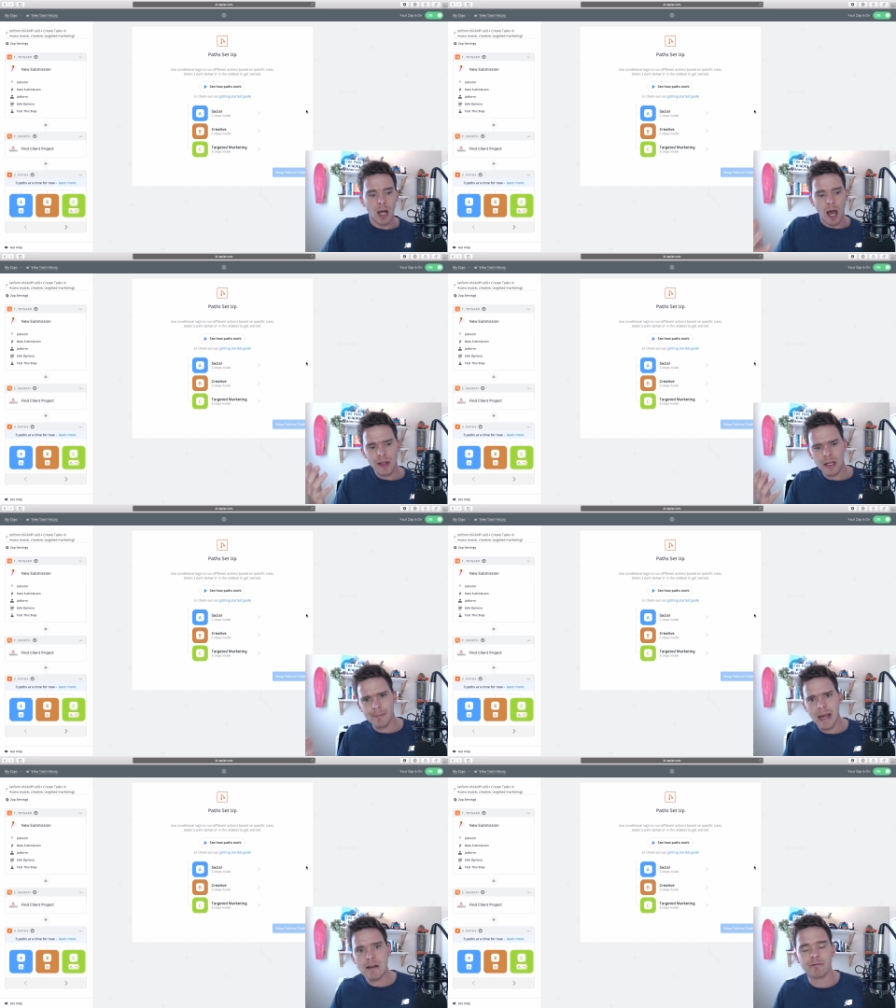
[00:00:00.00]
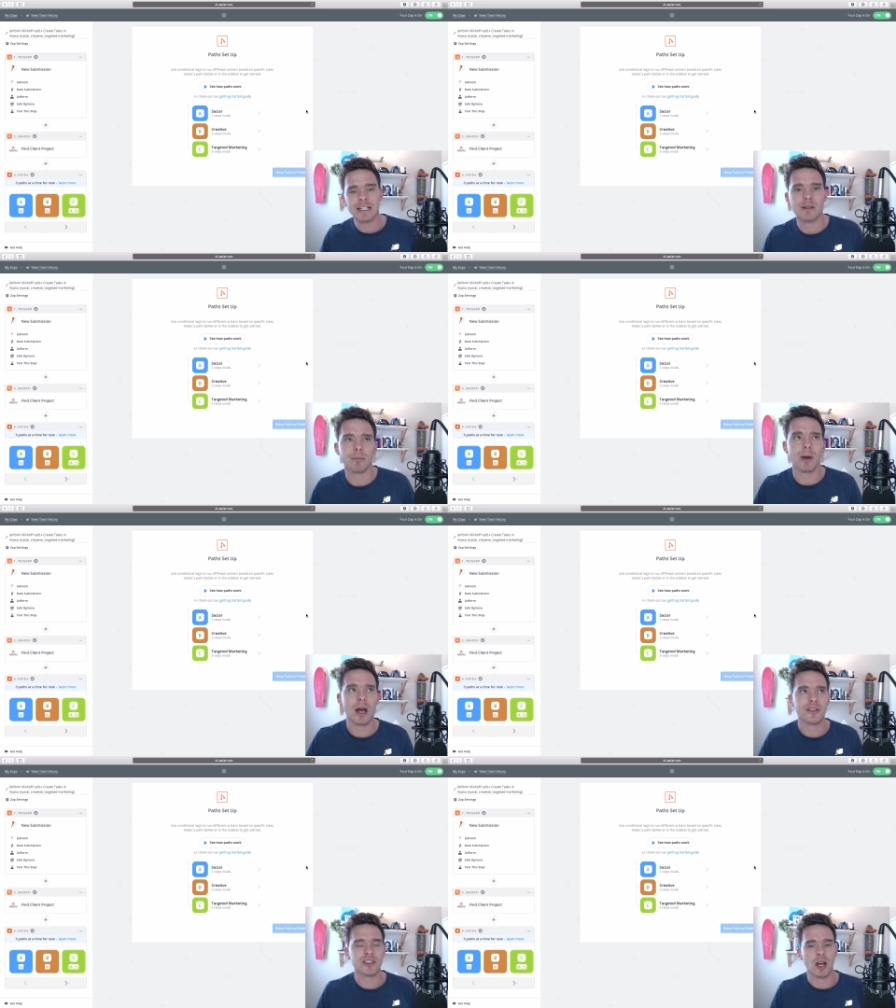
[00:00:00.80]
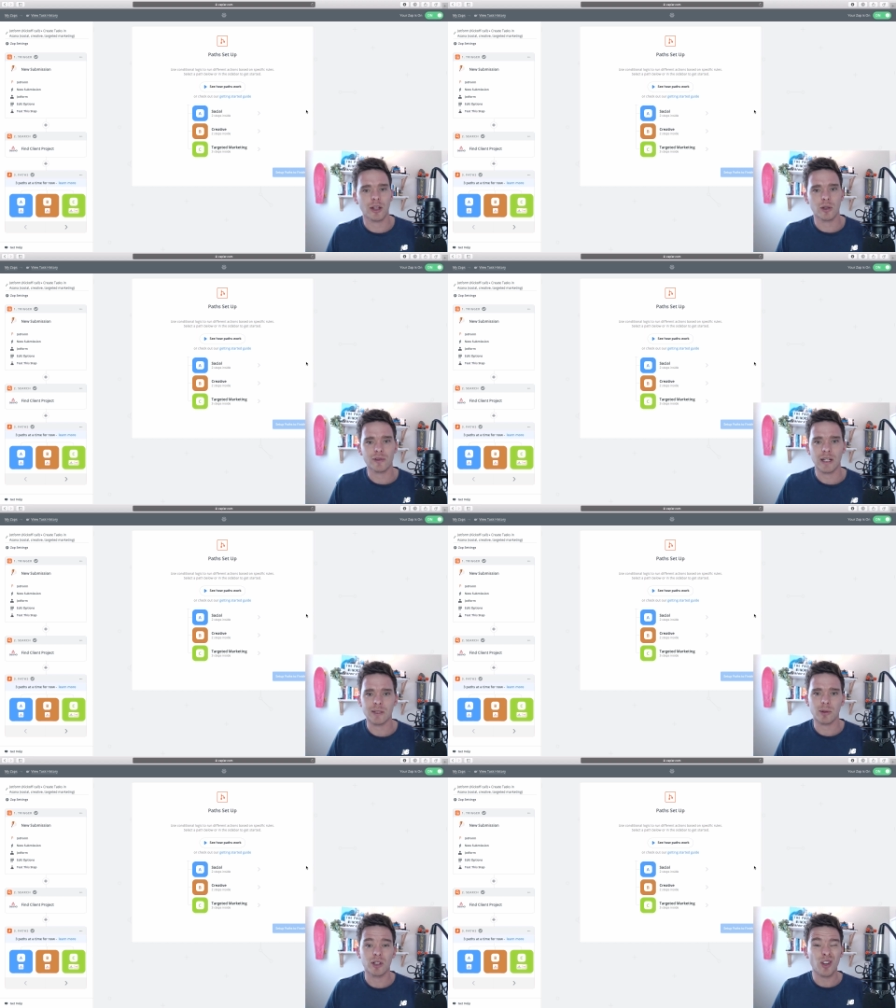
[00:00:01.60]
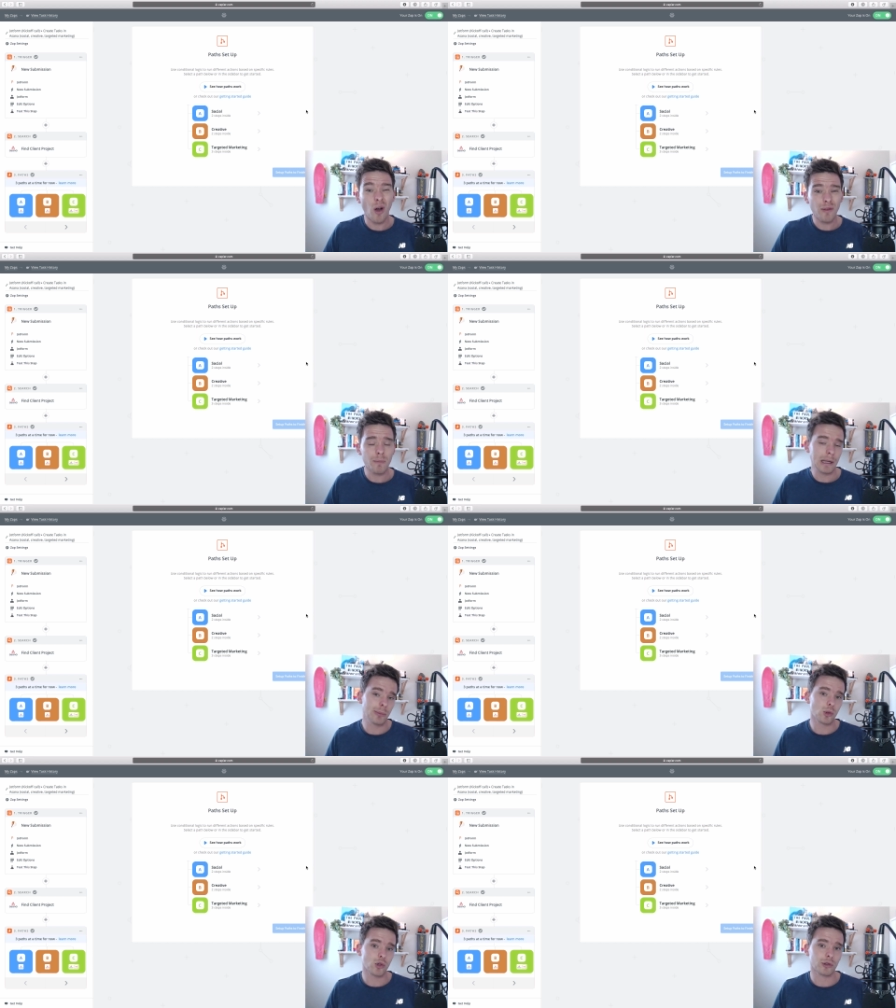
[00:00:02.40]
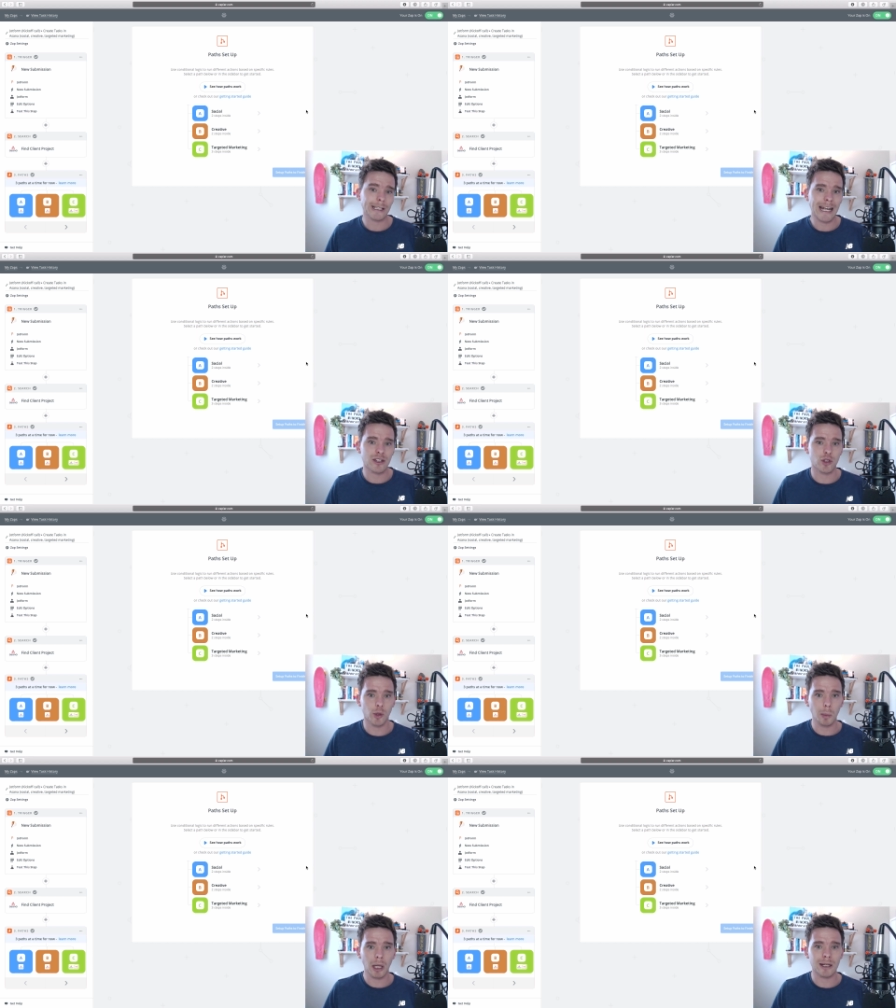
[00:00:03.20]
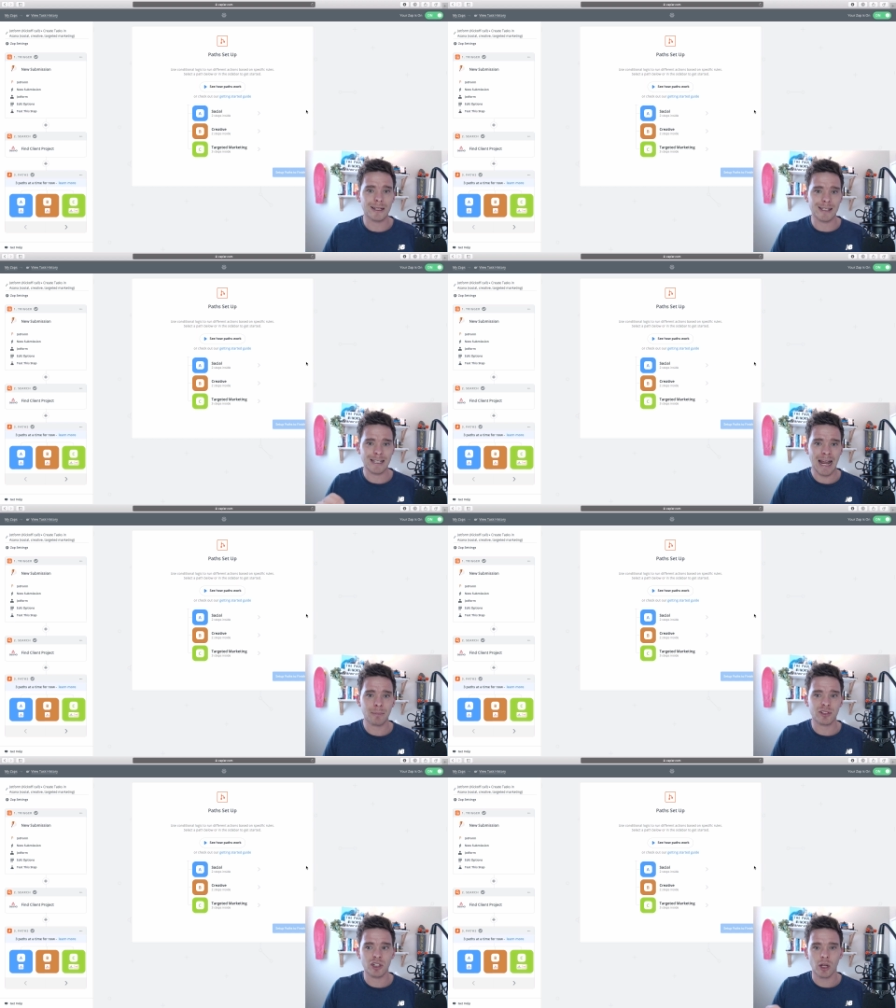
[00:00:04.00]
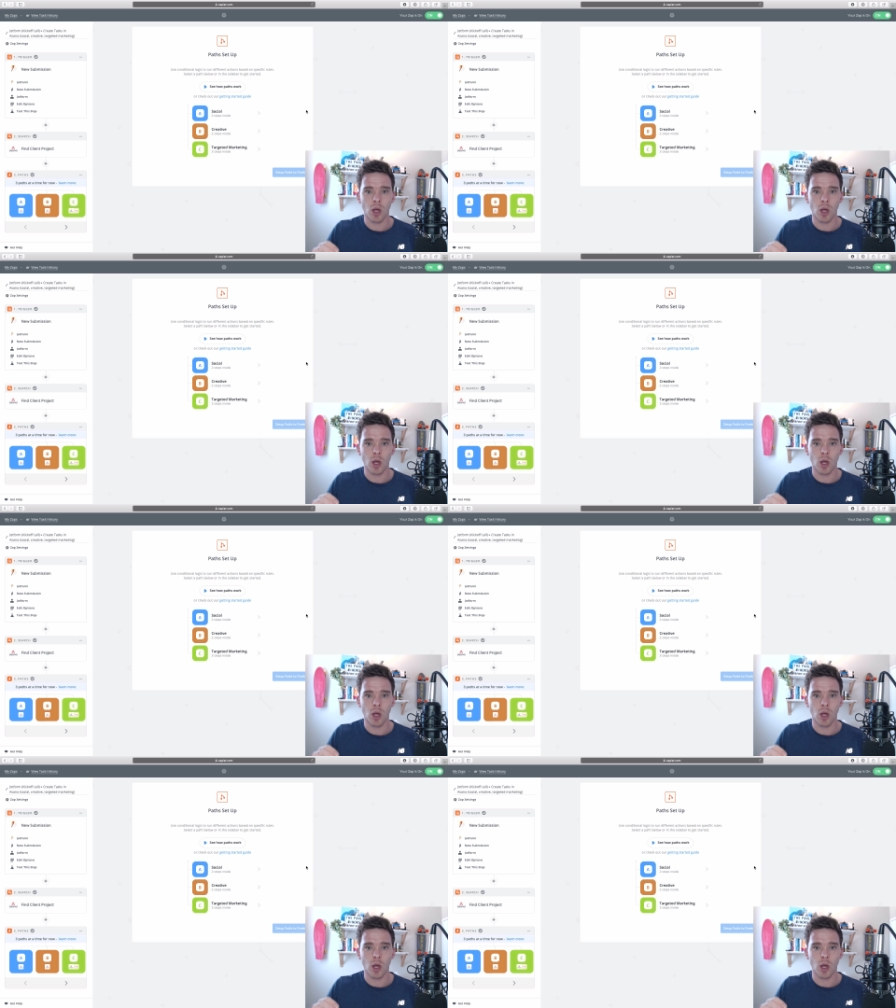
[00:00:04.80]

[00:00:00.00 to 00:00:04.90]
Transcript: I think the main reason paths are useful is because often people create duplicate zaps